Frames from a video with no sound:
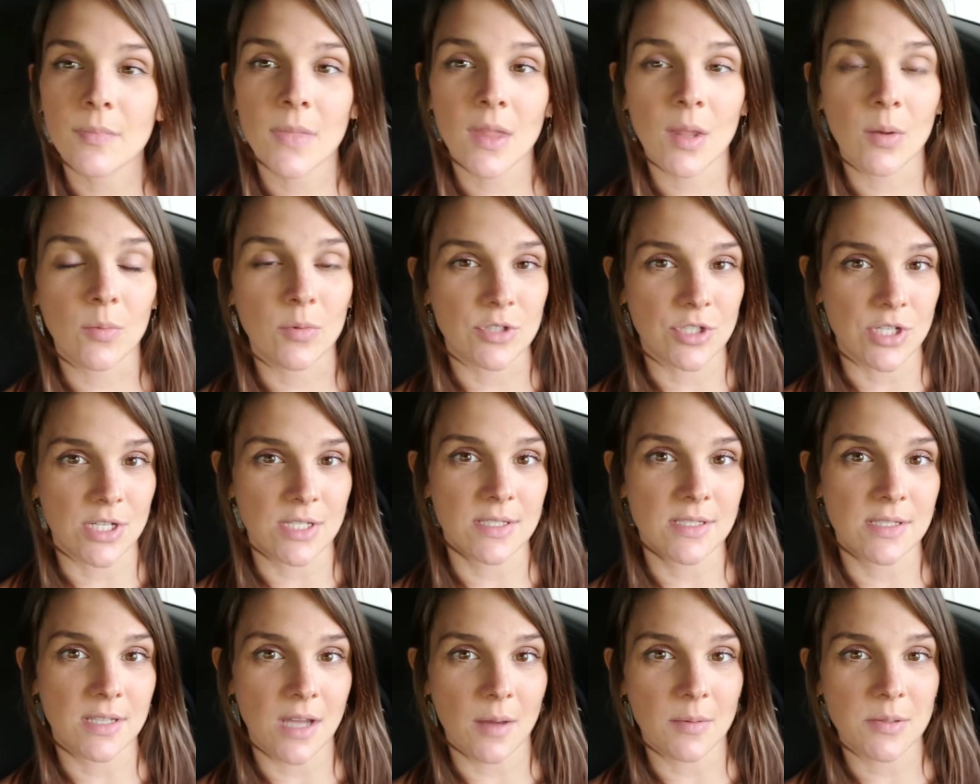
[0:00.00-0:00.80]
which I
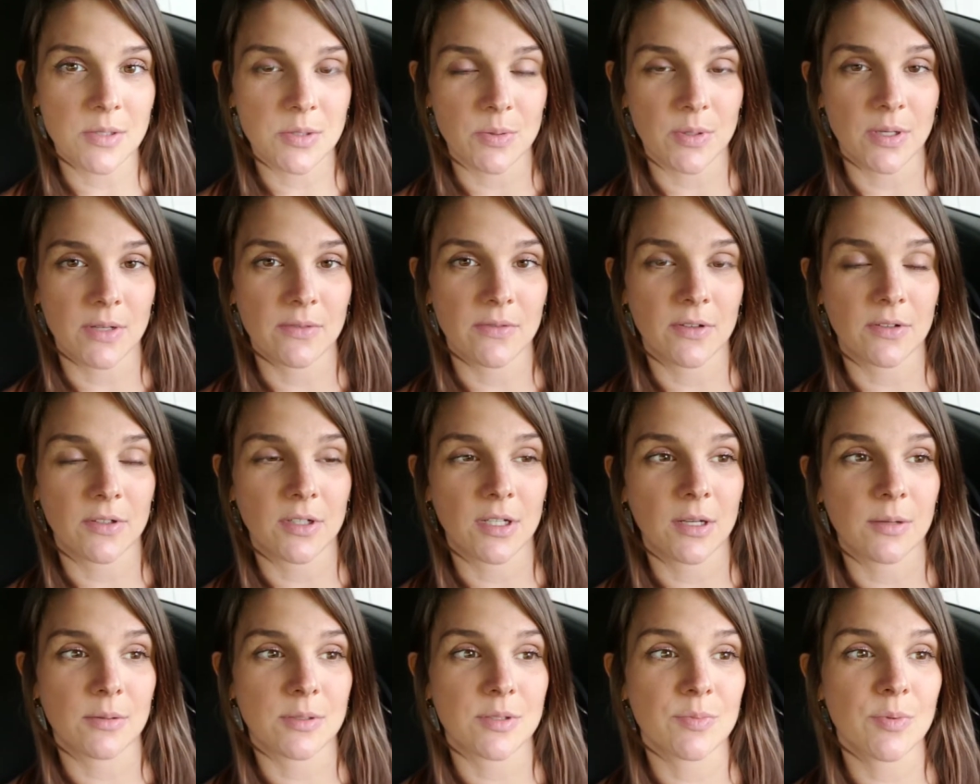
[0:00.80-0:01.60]
stopped when I found
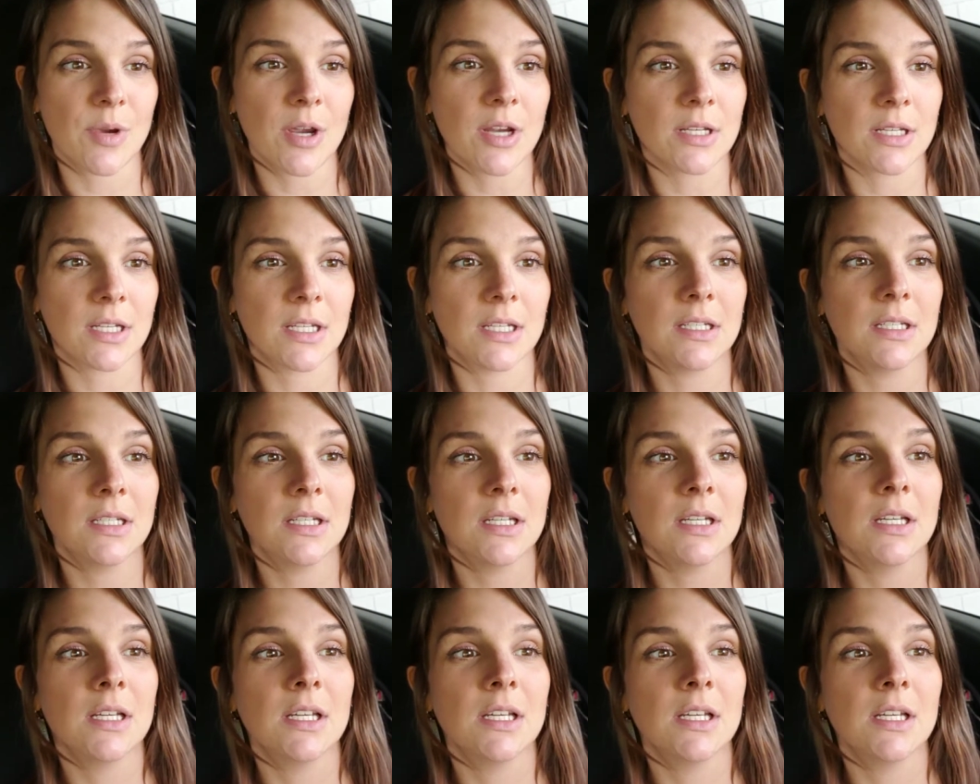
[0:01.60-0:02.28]
out I was pregnant.